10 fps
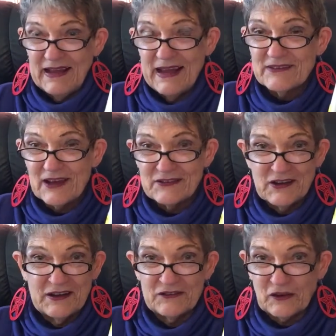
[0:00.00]
as I
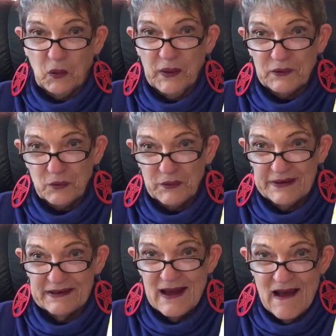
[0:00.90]
said, it's a quick
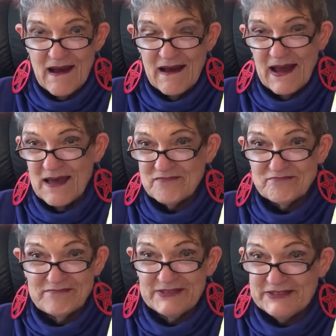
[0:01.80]
read.
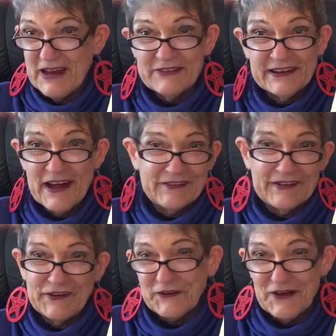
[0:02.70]
It's definitely not
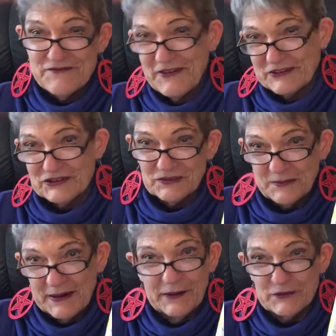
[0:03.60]
literary fiction,
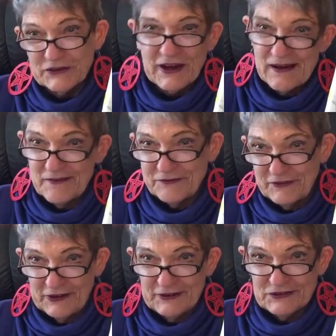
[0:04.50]
but it was kind of
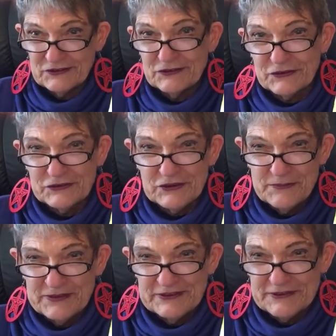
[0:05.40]
fun just for
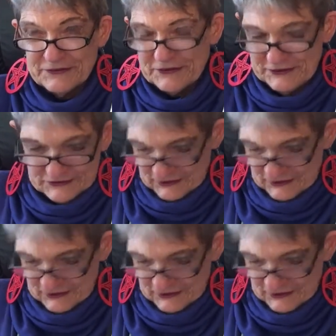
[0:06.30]
something different and